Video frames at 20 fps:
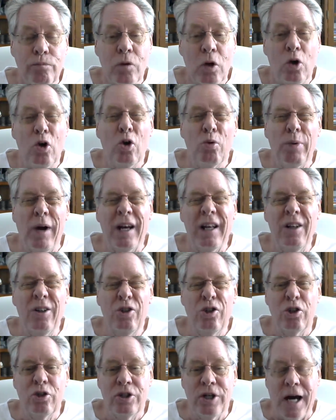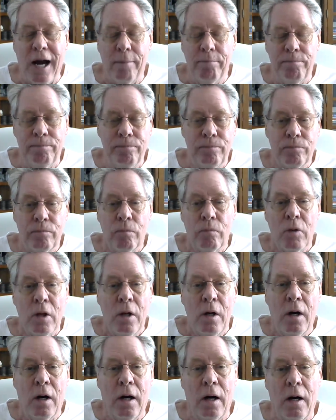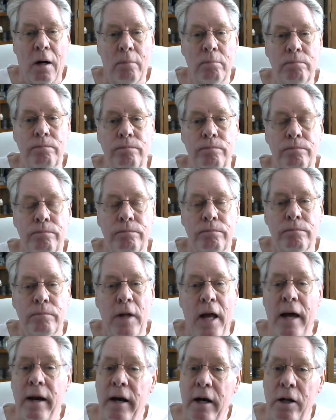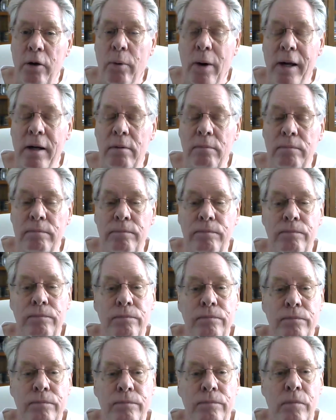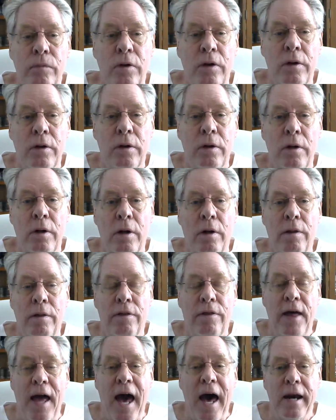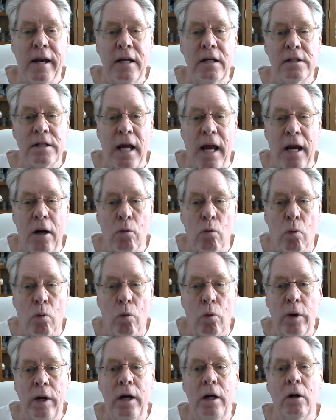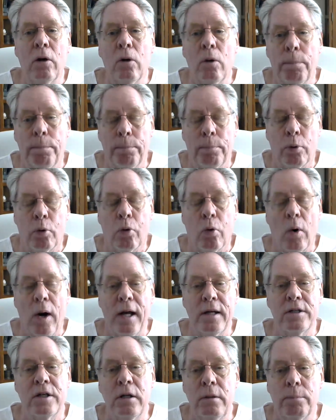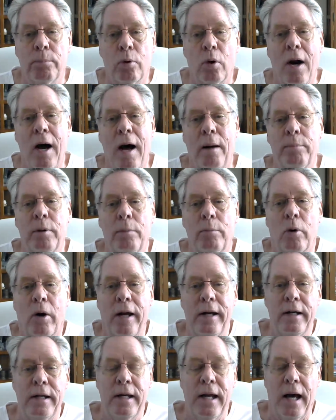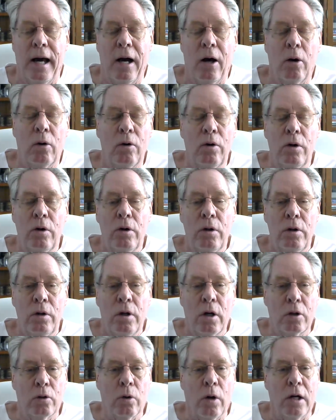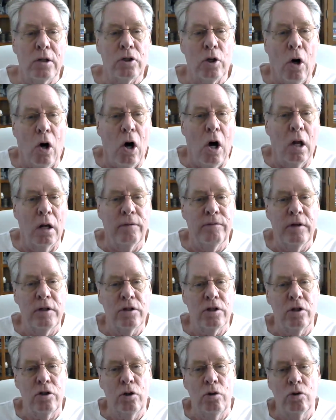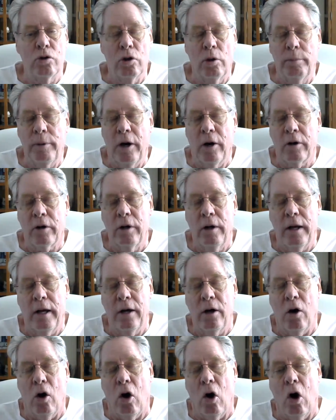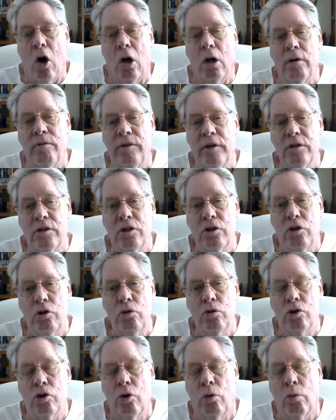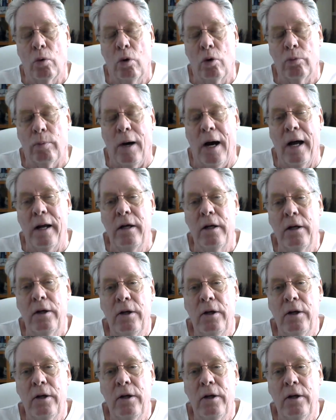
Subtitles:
good way to lose your job. At any rate, that is a real present problem right now across all of institutional America and all of institutional worldwide.